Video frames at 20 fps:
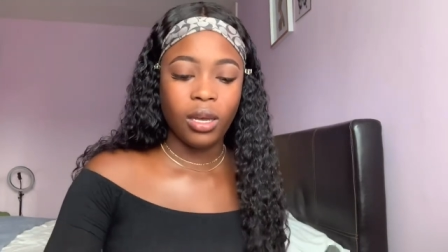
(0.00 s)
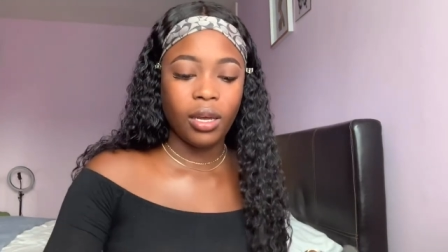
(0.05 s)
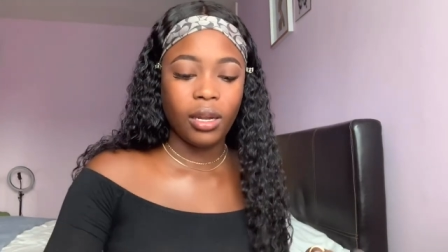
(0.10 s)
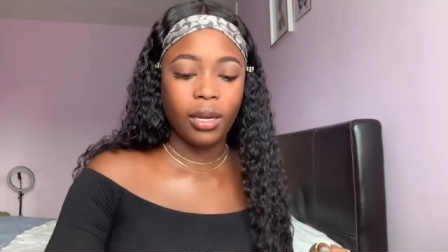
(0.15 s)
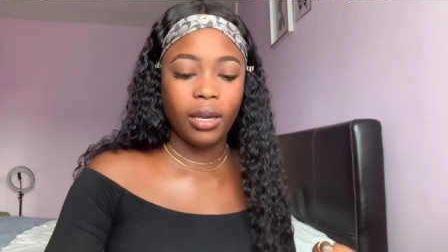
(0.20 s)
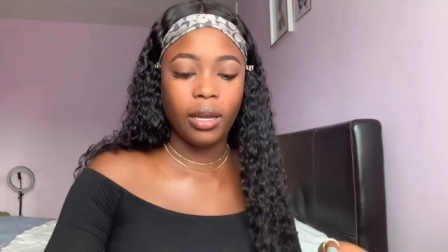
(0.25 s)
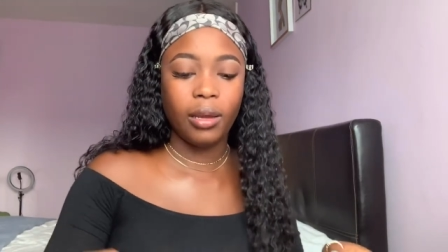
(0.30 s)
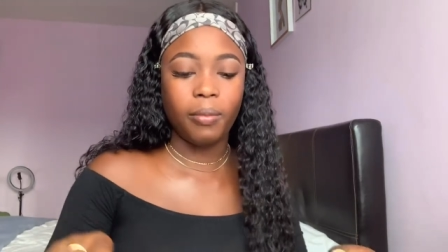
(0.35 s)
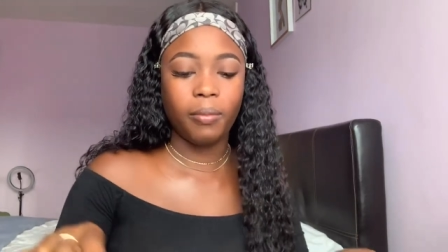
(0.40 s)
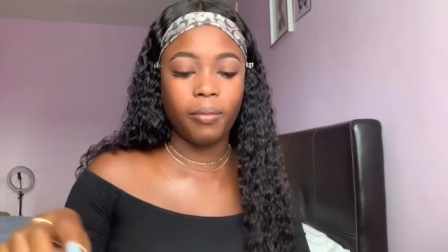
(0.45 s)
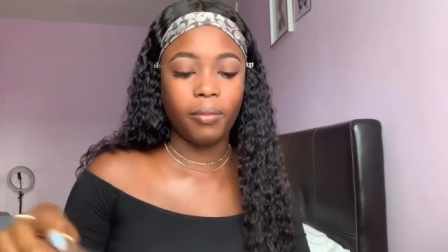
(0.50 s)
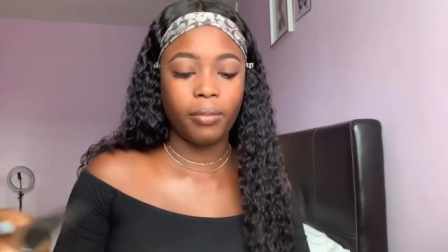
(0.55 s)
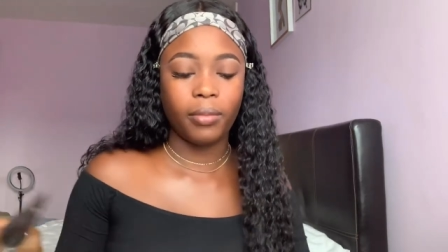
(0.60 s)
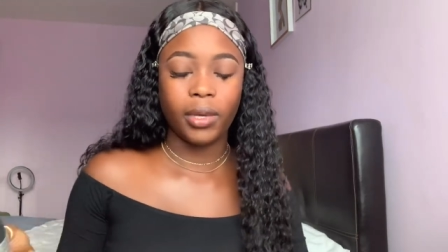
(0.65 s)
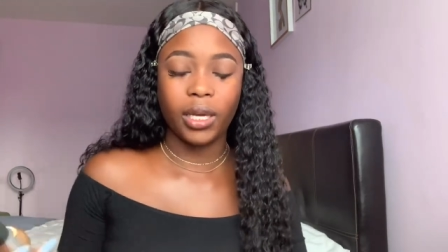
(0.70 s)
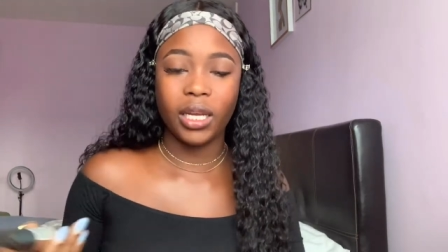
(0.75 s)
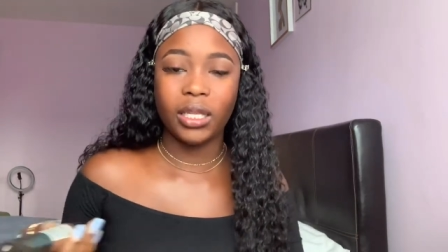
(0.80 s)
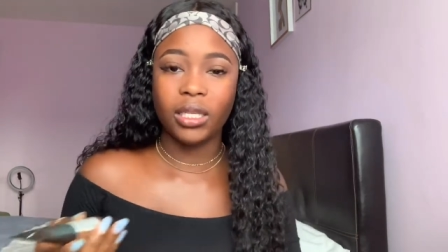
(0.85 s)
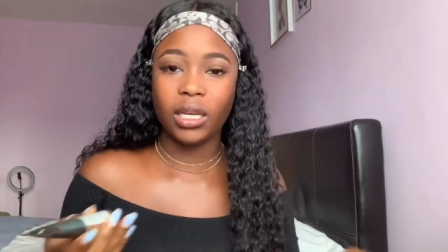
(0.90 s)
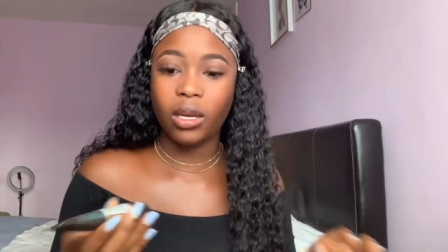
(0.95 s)
them
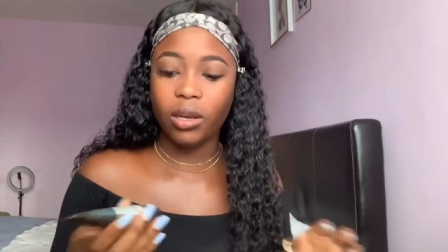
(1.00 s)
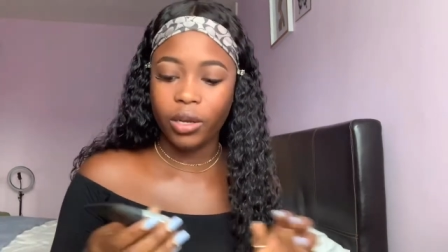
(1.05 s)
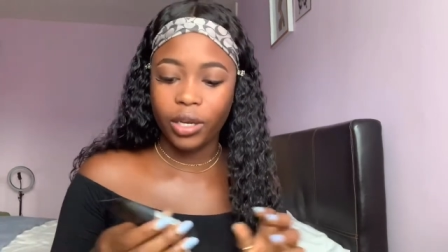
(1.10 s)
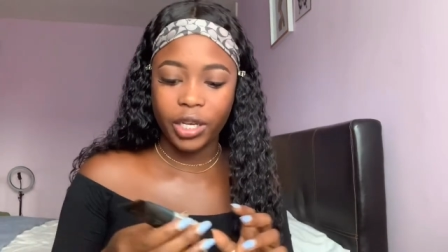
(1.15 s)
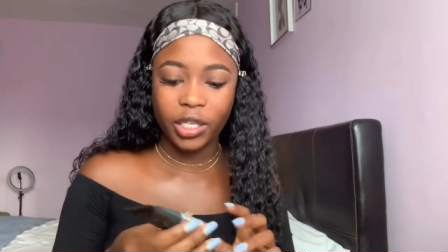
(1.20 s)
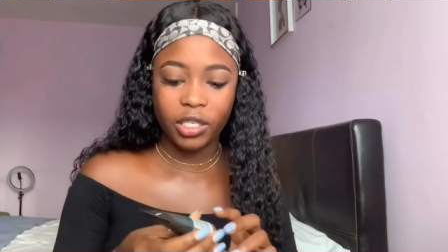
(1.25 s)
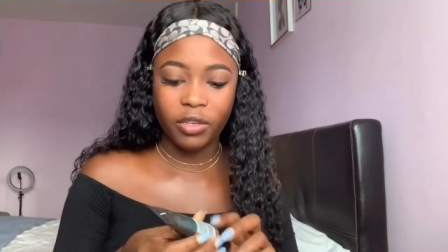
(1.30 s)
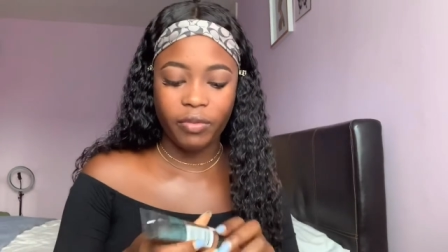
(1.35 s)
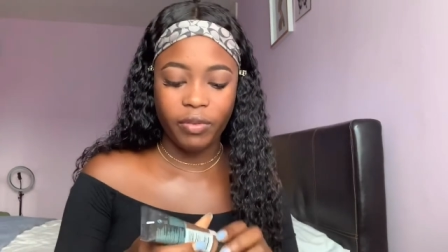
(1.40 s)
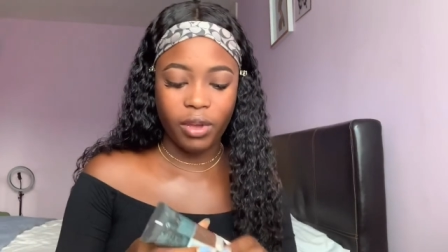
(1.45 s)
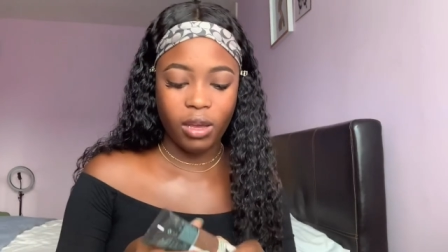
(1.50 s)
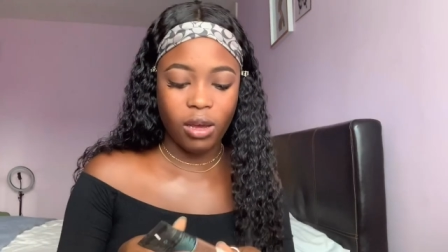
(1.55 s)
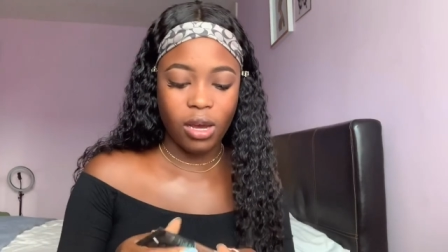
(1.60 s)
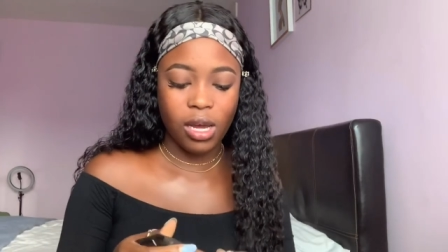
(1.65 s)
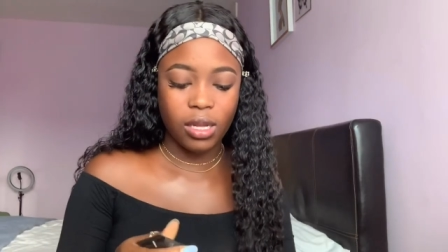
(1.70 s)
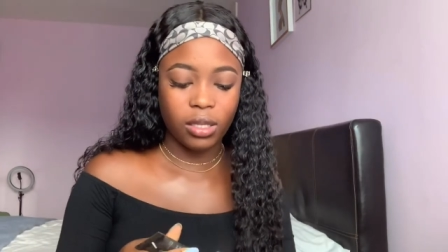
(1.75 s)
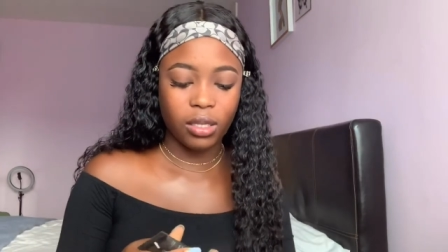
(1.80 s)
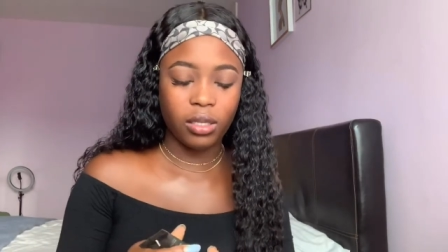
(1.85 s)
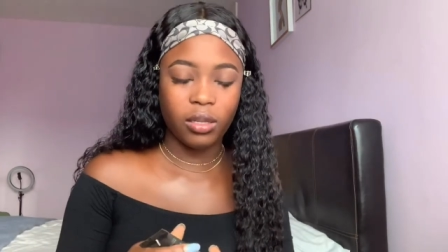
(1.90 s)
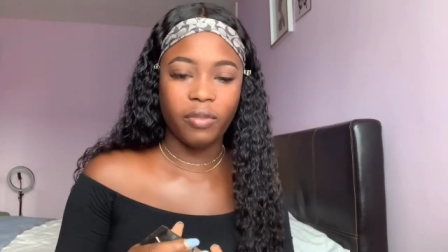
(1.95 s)
get your luggage for you
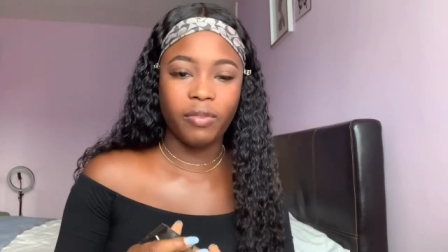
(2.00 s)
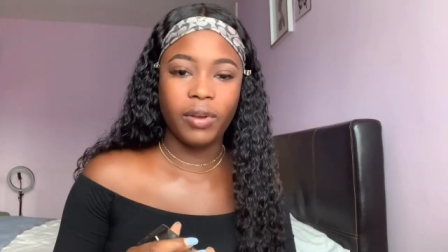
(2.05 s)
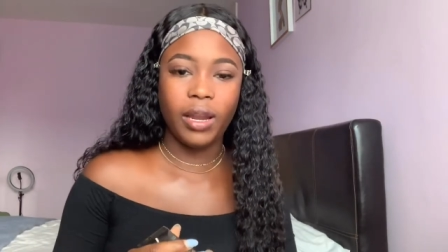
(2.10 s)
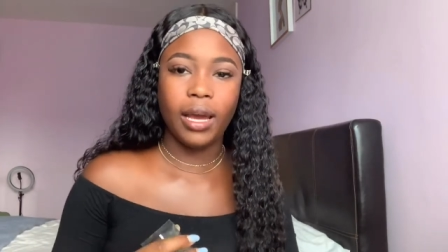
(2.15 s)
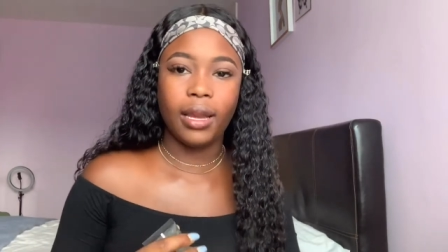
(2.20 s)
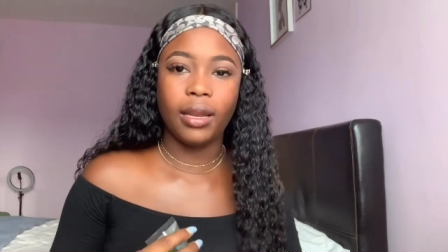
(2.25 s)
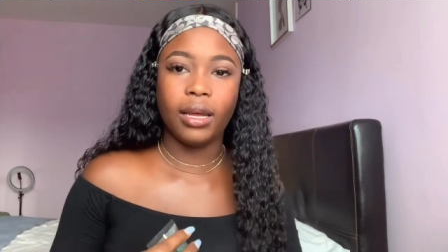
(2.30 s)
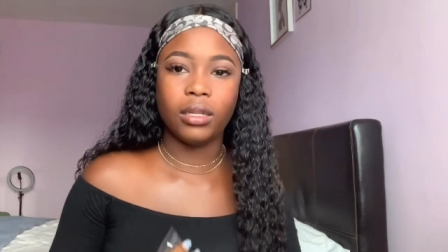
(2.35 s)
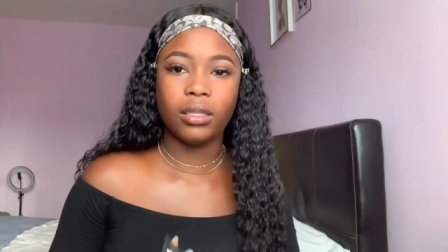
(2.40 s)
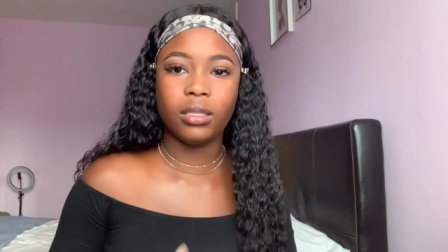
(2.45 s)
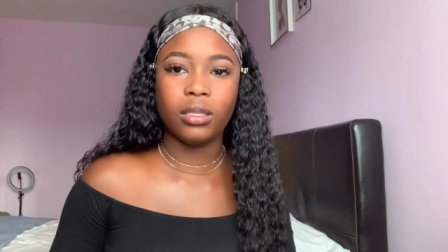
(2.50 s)
and stuff like that.